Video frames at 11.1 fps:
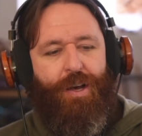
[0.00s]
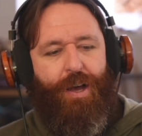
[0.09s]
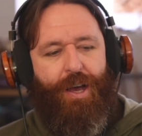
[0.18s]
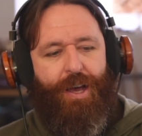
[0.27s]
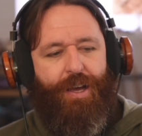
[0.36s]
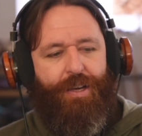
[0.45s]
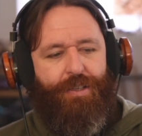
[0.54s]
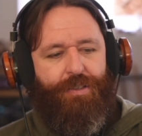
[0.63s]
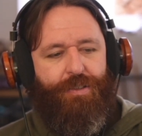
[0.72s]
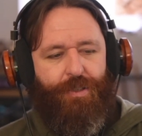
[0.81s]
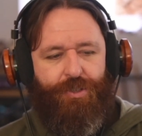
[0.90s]
And
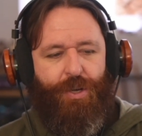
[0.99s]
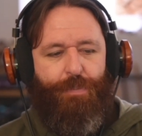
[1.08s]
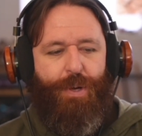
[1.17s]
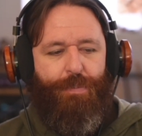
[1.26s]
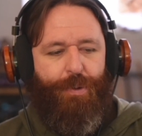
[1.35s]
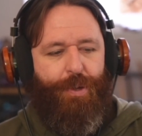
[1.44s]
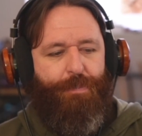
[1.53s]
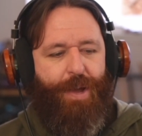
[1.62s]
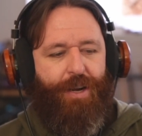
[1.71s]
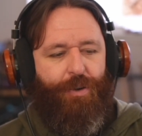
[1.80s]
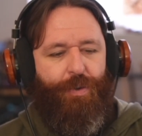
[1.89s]
there's some people that
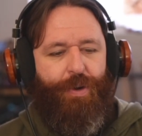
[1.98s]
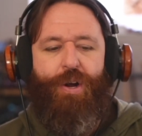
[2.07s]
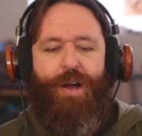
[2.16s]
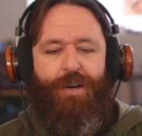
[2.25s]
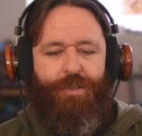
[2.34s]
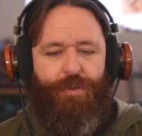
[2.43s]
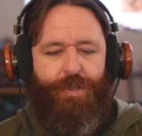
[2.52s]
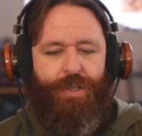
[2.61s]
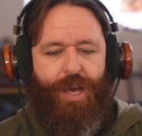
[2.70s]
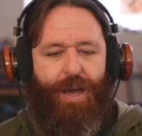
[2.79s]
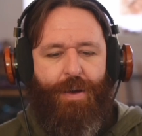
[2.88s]
made a career out of
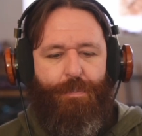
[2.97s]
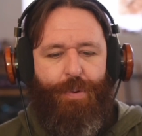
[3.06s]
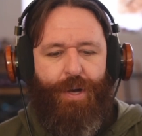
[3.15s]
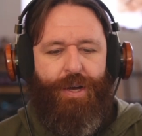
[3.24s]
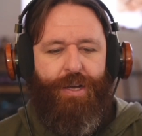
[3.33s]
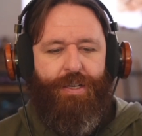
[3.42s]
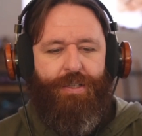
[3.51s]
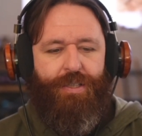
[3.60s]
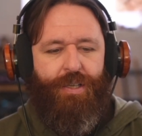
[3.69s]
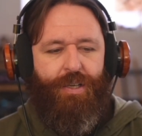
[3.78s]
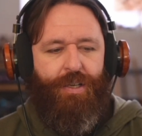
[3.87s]
doing that,
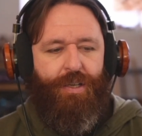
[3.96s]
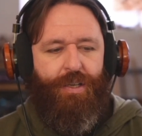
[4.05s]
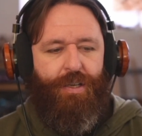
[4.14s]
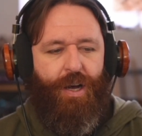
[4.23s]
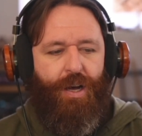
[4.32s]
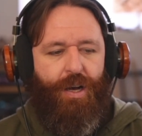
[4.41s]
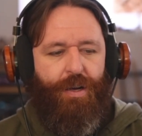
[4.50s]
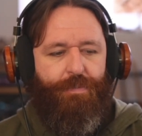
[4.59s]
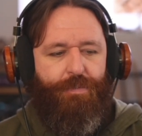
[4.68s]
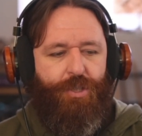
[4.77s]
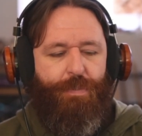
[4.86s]
but
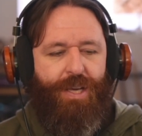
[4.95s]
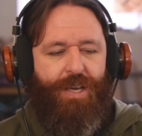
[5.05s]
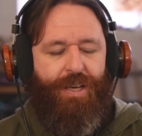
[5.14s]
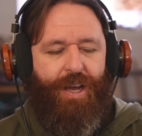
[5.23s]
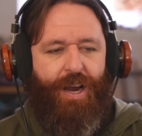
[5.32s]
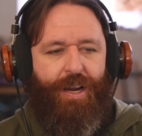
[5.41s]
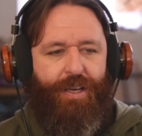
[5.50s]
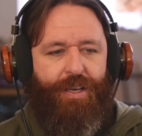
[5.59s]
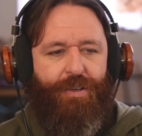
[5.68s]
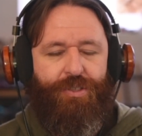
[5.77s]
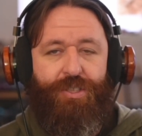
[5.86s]
to me, it kind of
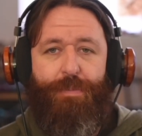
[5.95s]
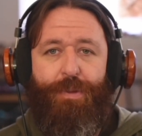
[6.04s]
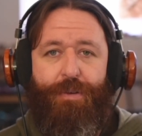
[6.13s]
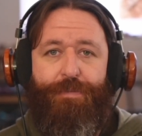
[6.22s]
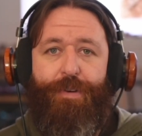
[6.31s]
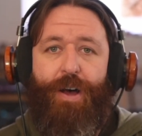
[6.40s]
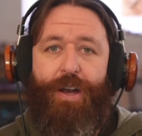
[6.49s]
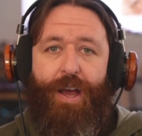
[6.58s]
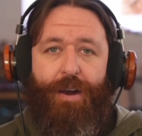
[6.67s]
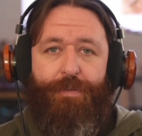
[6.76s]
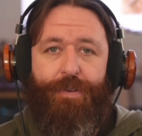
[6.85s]
kills some of the fun
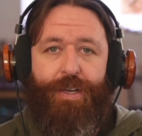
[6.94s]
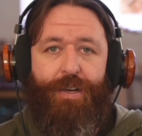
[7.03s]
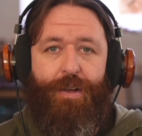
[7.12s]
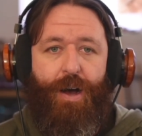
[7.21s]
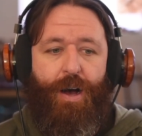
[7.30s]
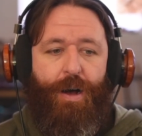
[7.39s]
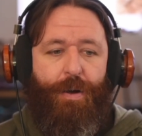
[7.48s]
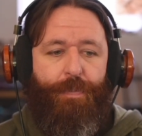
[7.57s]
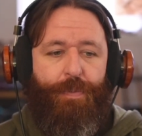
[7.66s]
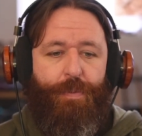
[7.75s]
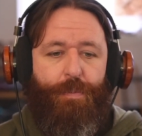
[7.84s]
out of it.
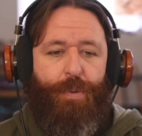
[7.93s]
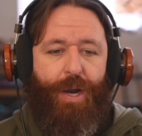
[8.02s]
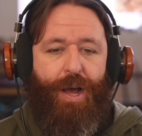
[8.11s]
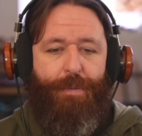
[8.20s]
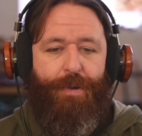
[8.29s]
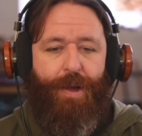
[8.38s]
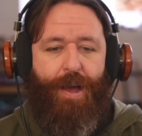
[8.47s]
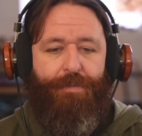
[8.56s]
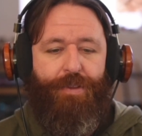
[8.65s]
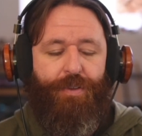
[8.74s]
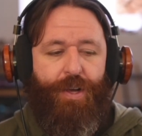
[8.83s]
But I
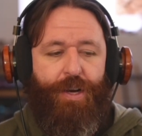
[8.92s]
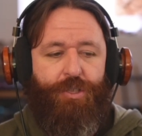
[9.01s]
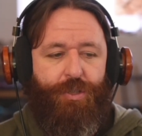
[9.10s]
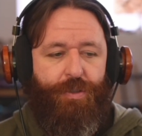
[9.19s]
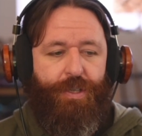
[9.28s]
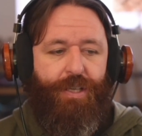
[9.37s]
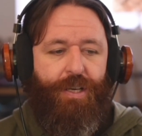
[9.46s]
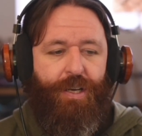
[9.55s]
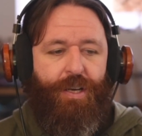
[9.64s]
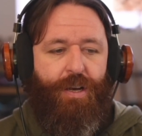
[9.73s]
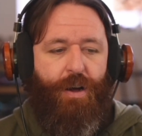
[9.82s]
have the luxury
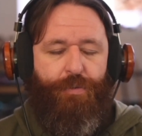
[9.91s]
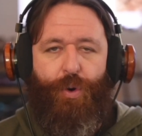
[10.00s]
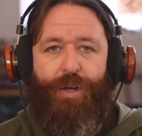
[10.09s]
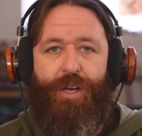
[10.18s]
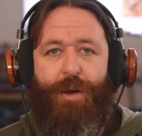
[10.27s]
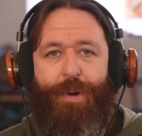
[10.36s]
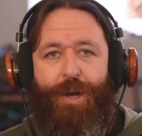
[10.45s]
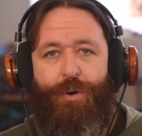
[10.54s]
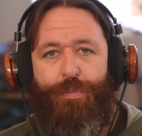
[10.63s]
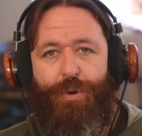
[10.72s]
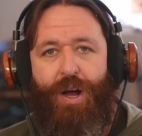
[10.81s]
of working on my
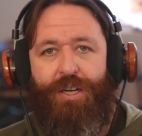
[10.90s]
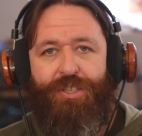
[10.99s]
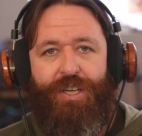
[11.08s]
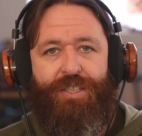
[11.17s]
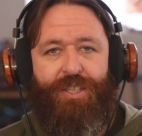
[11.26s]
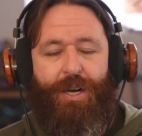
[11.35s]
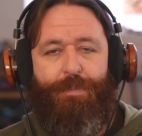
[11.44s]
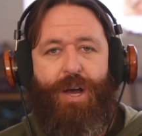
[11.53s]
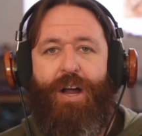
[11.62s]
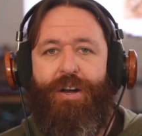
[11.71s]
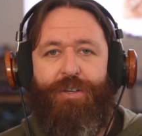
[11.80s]
own projects and I'm
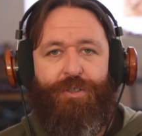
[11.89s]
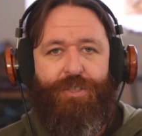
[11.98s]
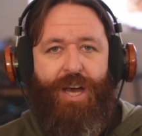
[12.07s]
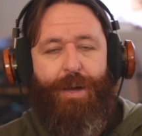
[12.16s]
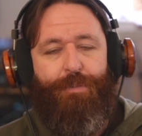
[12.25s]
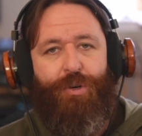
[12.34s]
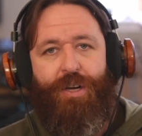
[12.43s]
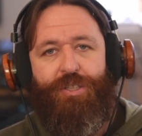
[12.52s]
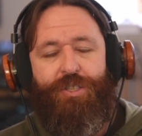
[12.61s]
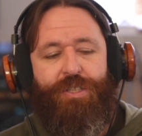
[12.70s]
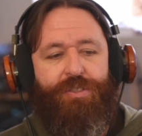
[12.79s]
not under time
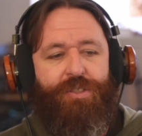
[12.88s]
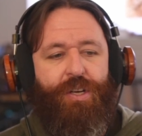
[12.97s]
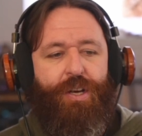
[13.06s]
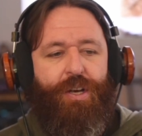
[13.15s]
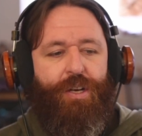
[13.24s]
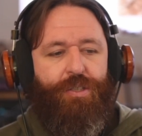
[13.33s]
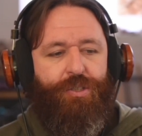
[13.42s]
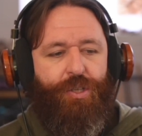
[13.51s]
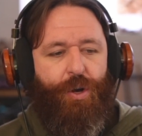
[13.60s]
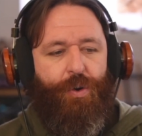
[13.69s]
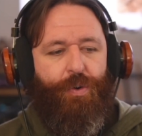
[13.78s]
crunches,
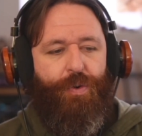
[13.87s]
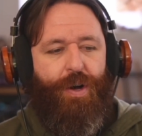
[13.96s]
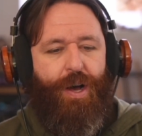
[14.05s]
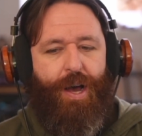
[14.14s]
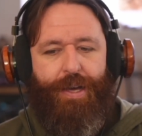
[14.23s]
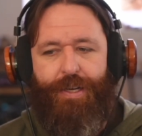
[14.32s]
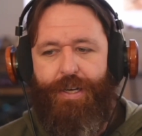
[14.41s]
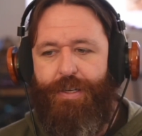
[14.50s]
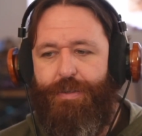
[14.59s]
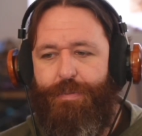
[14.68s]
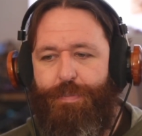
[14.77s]
so I
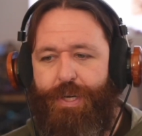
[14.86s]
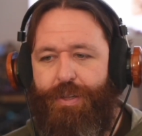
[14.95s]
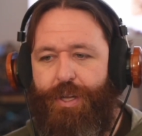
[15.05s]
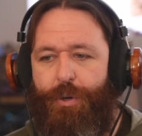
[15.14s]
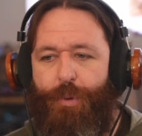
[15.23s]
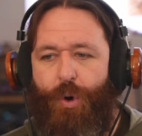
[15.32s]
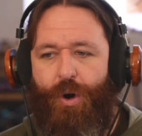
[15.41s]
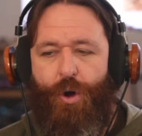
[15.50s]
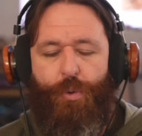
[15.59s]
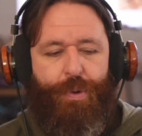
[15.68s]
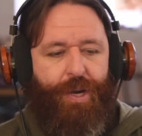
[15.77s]
can be a little more
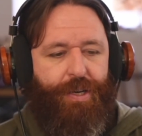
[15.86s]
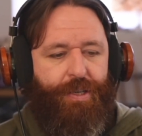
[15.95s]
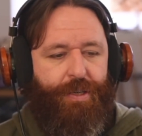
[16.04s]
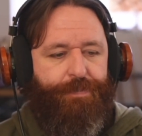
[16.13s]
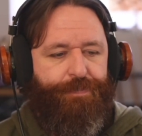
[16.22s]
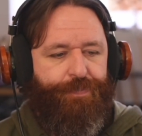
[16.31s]
open-ended.